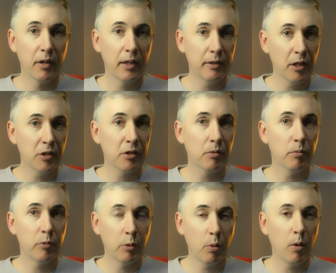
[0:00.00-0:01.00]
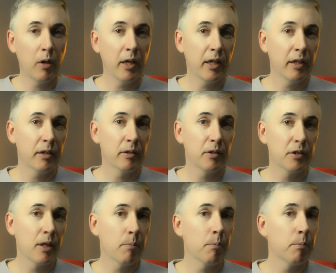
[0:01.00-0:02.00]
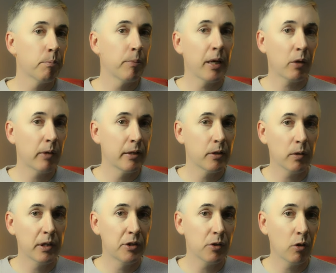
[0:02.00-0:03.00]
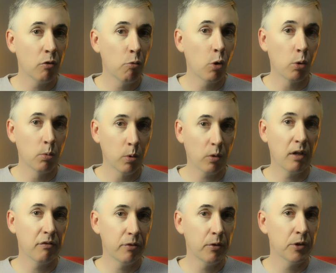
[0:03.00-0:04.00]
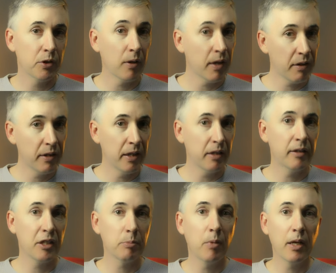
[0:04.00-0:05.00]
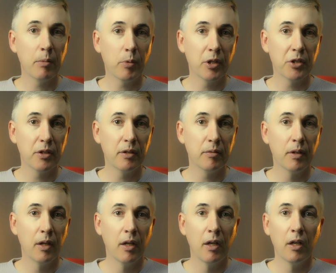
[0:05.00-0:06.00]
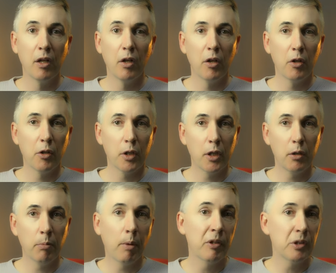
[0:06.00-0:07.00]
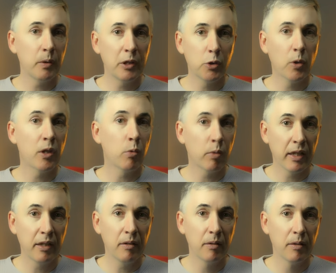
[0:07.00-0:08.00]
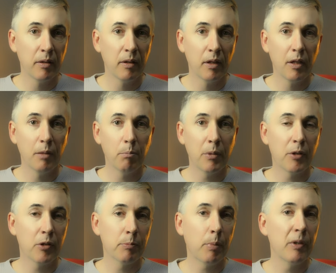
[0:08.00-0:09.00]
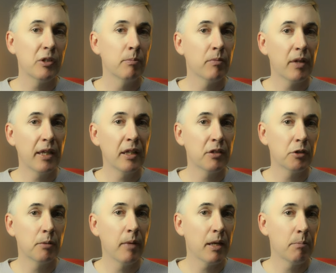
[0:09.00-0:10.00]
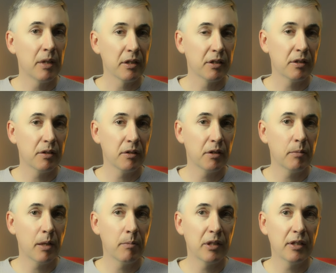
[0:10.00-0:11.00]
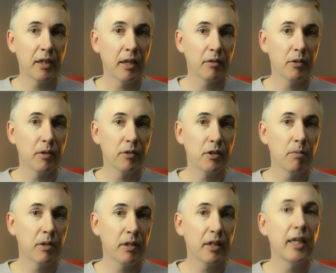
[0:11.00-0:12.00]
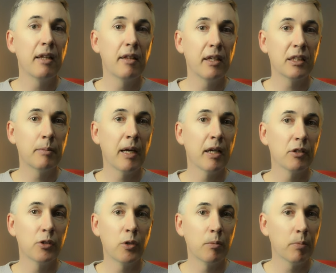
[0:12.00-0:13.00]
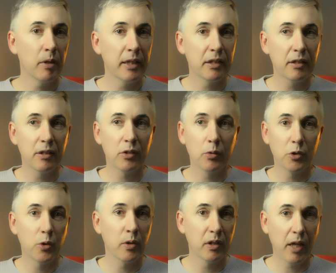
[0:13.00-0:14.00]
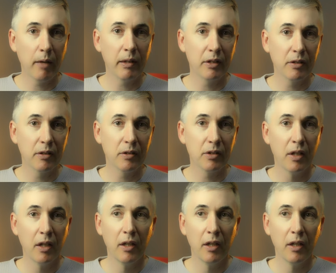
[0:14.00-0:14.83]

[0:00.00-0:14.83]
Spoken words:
It does require some background knowledge of World of Warcraft first, I think. That's my impression. You probably still enjoy the read, but there are probably some things you may miss. You may miss out some key things about certain places or certain characters,